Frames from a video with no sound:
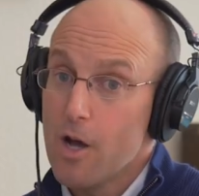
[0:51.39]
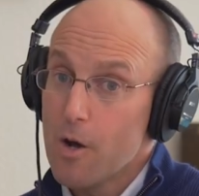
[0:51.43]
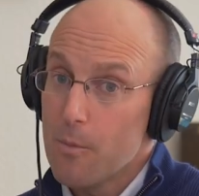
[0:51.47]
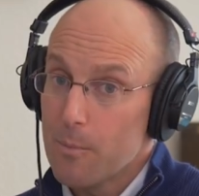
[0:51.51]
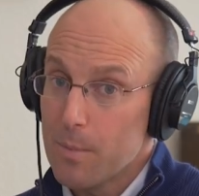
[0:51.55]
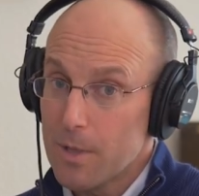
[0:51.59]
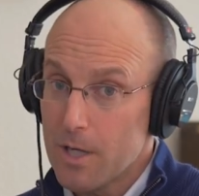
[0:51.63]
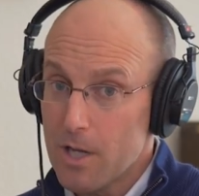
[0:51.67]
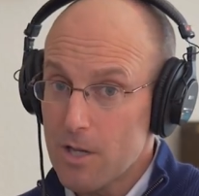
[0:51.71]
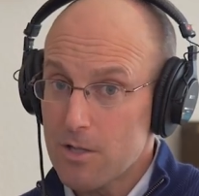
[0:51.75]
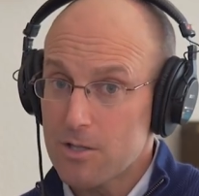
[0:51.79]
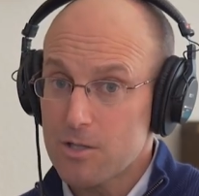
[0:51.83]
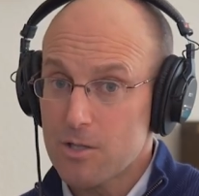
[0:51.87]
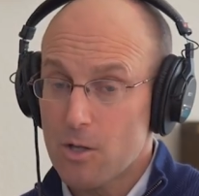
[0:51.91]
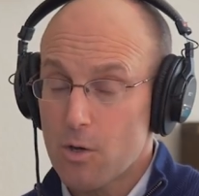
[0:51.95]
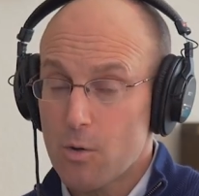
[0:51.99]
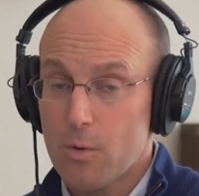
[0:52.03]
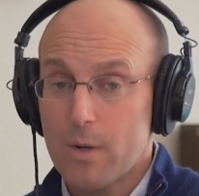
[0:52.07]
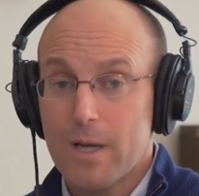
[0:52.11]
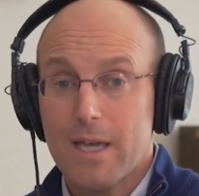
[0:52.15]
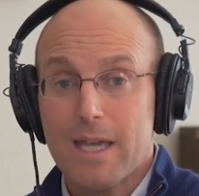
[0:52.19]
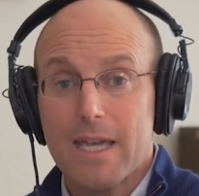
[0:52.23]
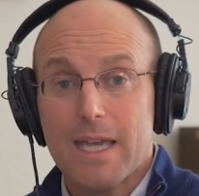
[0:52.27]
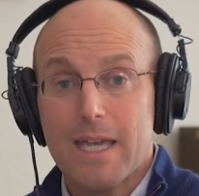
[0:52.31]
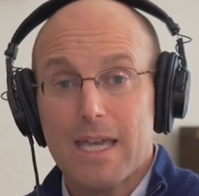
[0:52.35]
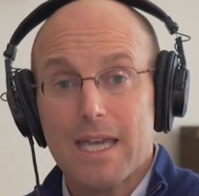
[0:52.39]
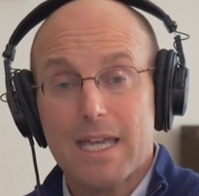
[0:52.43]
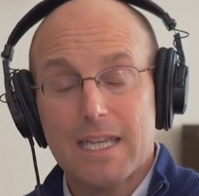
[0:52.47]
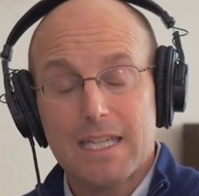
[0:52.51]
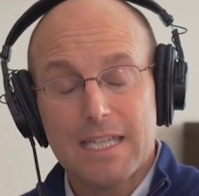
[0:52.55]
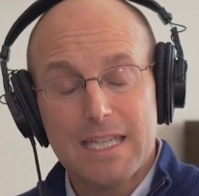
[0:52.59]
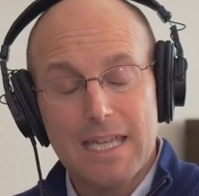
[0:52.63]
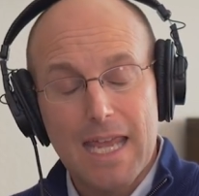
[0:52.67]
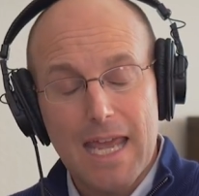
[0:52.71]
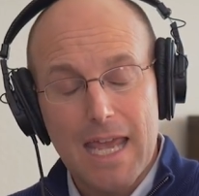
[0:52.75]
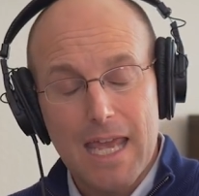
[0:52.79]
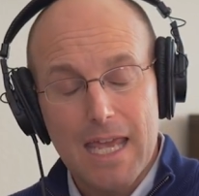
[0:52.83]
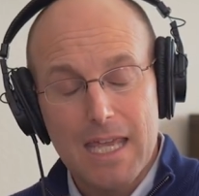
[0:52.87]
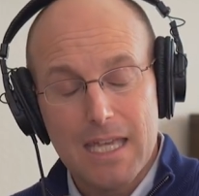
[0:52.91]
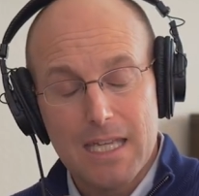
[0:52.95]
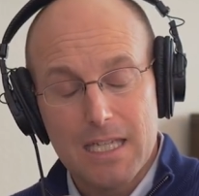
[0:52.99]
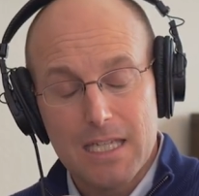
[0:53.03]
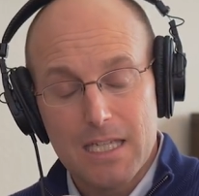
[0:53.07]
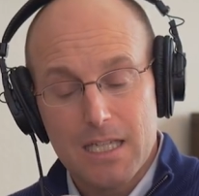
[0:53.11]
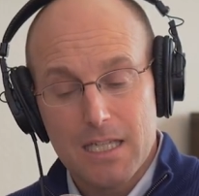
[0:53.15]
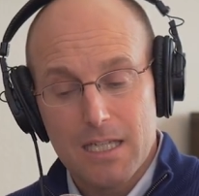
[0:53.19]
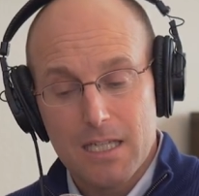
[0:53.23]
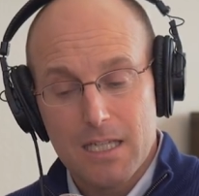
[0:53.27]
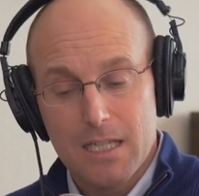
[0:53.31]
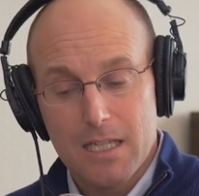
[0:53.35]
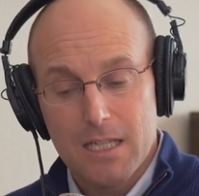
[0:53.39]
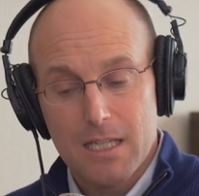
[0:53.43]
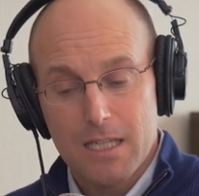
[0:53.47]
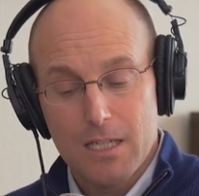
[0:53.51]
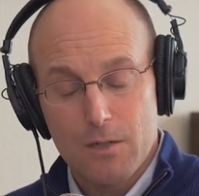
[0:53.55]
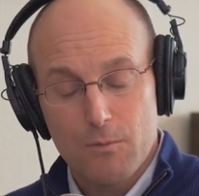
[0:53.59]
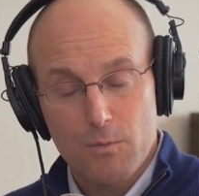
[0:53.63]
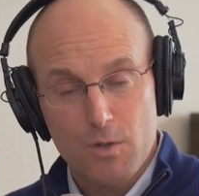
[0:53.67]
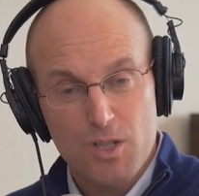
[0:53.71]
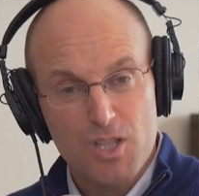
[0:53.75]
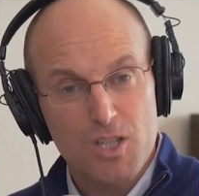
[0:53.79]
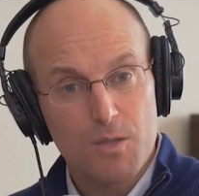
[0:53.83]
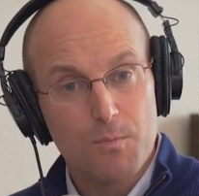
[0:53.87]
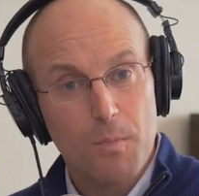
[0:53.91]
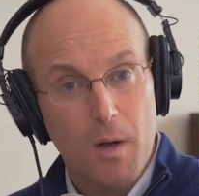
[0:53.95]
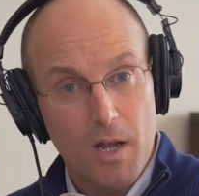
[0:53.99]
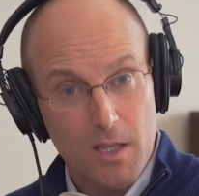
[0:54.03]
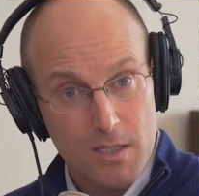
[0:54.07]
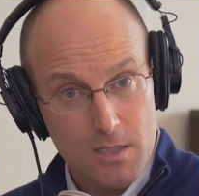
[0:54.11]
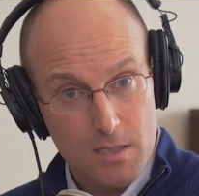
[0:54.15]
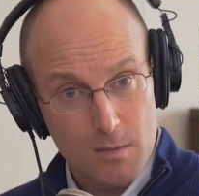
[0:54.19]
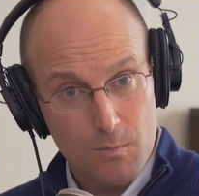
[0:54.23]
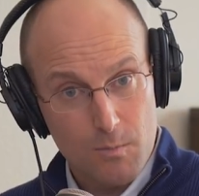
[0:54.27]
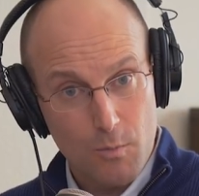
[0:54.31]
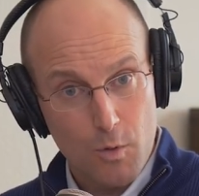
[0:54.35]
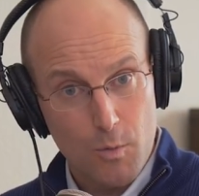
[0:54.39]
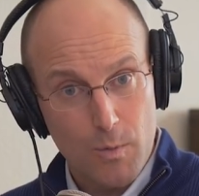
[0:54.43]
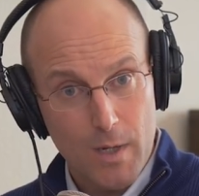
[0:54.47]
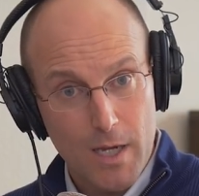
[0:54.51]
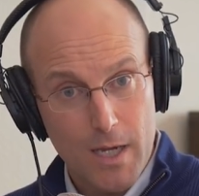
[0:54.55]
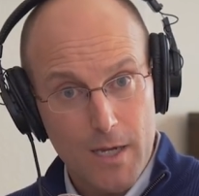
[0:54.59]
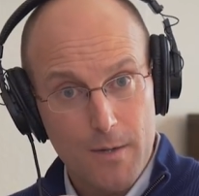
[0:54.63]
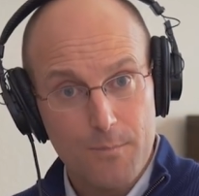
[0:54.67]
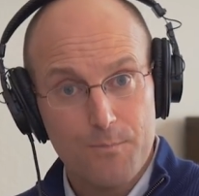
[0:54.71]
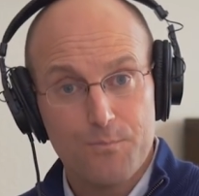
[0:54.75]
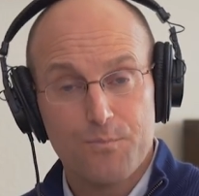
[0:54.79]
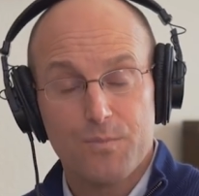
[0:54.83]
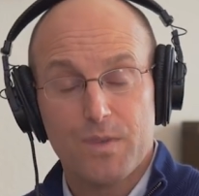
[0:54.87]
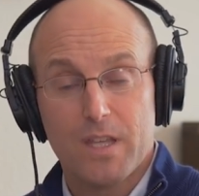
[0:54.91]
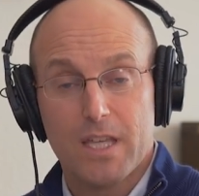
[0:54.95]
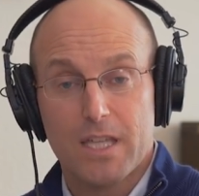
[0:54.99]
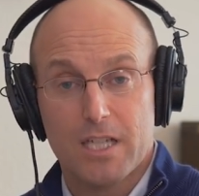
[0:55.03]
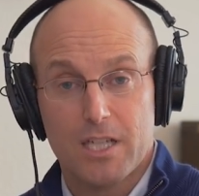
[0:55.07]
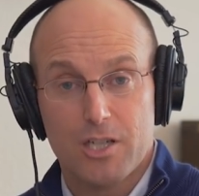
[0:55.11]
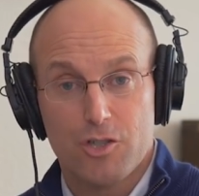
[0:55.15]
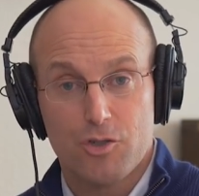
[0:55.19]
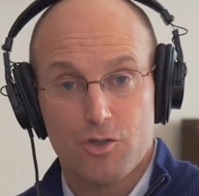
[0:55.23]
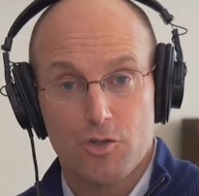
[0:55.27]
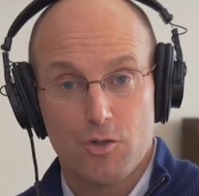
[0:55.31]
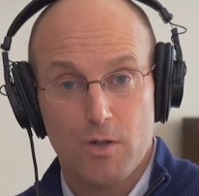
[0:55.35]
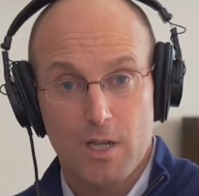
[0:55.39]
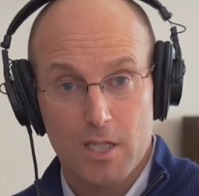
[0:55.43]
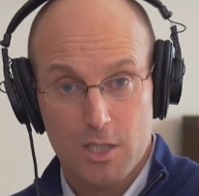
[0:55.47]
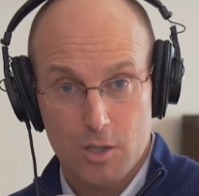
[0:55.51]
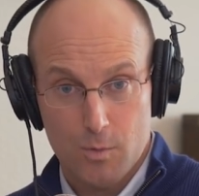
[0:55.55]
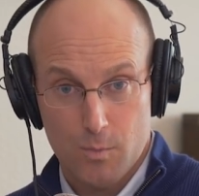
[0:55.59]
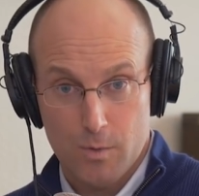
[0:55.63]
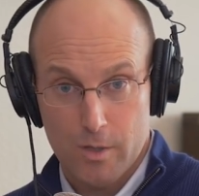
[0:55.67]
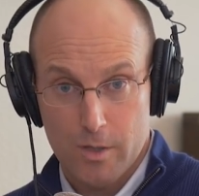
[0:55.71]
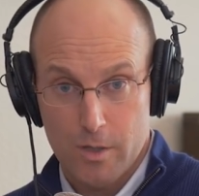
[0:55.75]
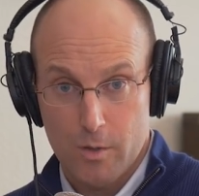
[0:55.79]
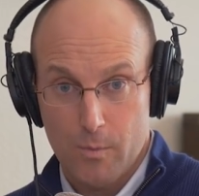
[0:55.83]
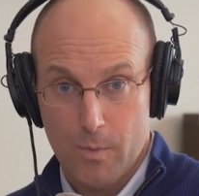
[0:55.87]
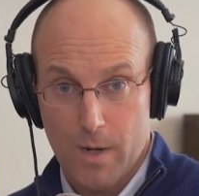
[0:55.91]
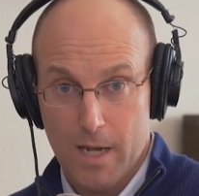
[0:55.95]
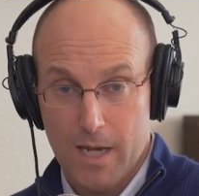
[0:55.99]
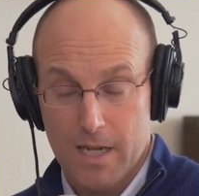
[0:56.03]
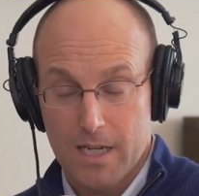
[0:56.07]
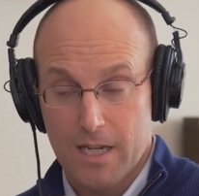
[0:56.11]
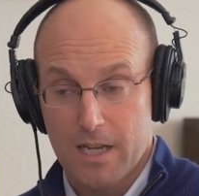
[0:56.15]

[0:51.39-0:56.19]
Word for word: but also in an, in a in a responsible way in a trustworthy way.